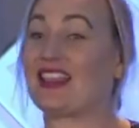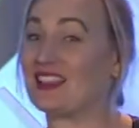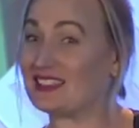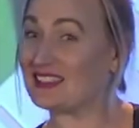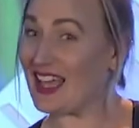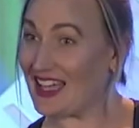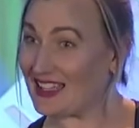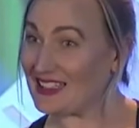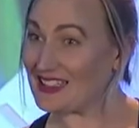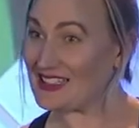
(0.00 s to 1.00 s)
The
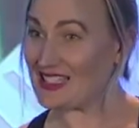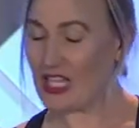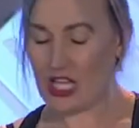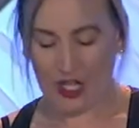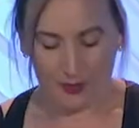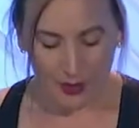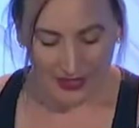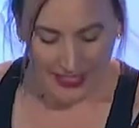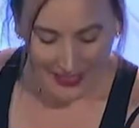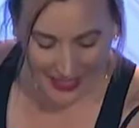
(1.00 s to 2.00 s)
legs,
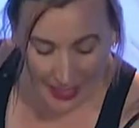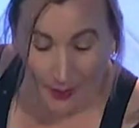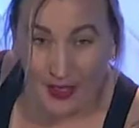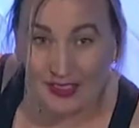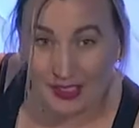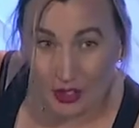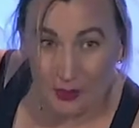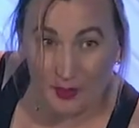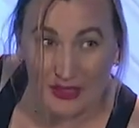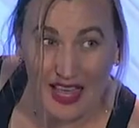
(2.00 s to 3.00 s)
pretend like I put a little
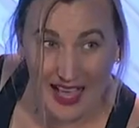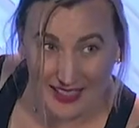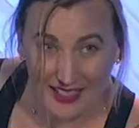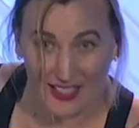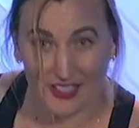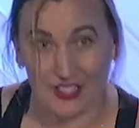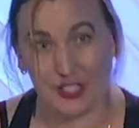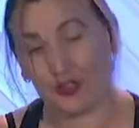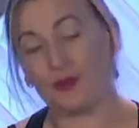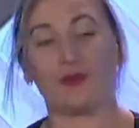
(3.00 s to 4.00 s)
block next to
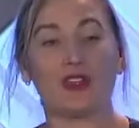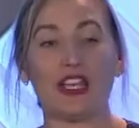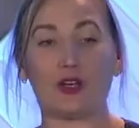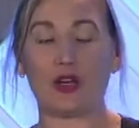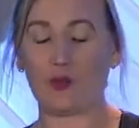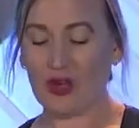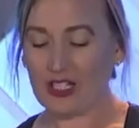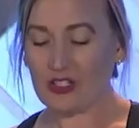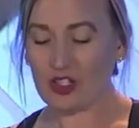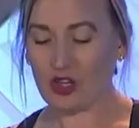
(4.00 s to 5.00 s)
you, and I
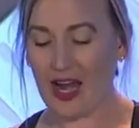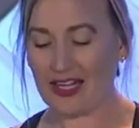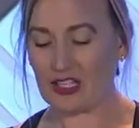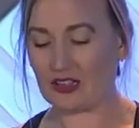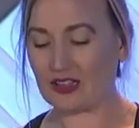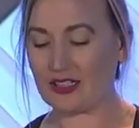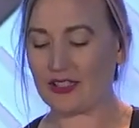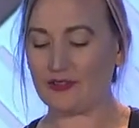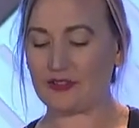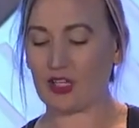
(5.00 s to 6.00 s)
want you to try to
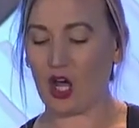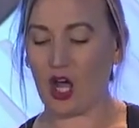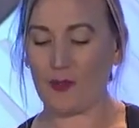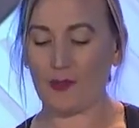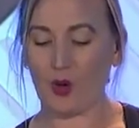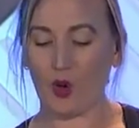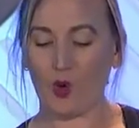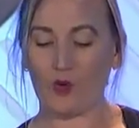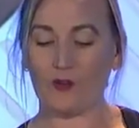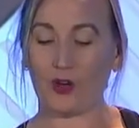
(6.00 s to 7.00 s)
lift up,
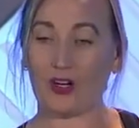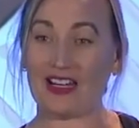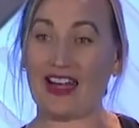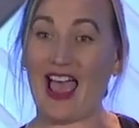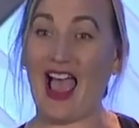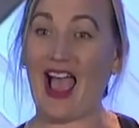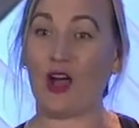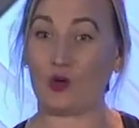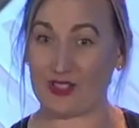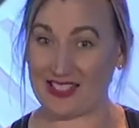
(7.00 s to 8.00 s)
over, and
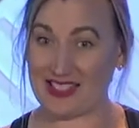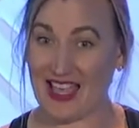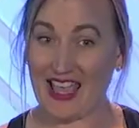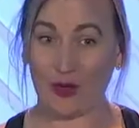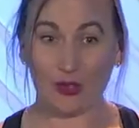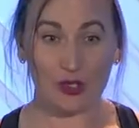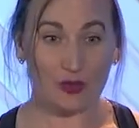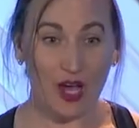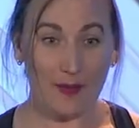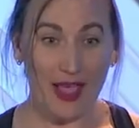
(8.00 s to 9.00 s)
out. And when you
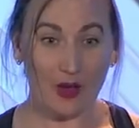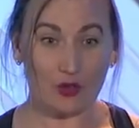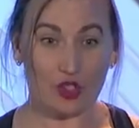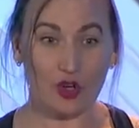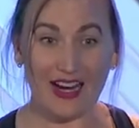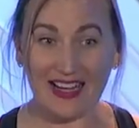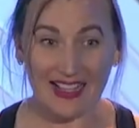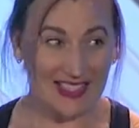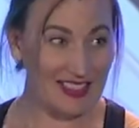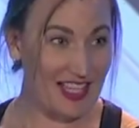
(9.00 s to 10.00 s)
come out, try
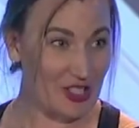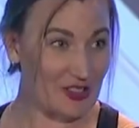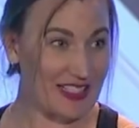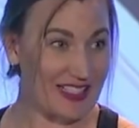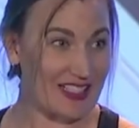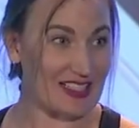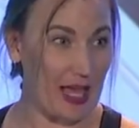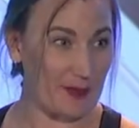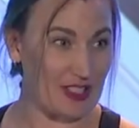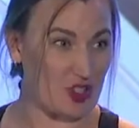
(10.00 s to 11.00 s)
not to let your knee
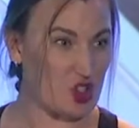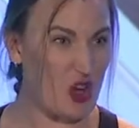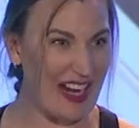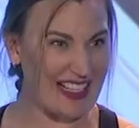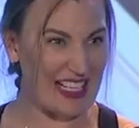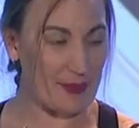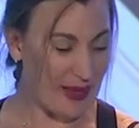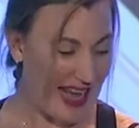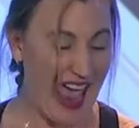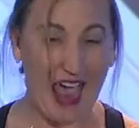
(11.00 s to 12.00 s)
collapse and try to keep
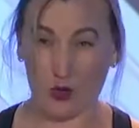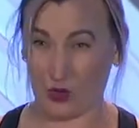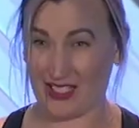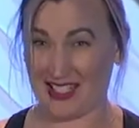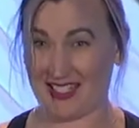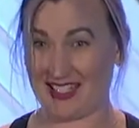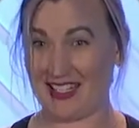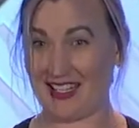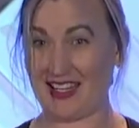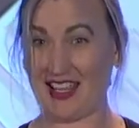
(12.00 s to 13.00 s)
it out.
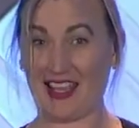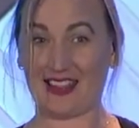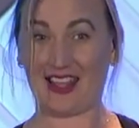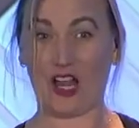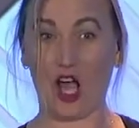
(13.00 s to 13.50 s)
And then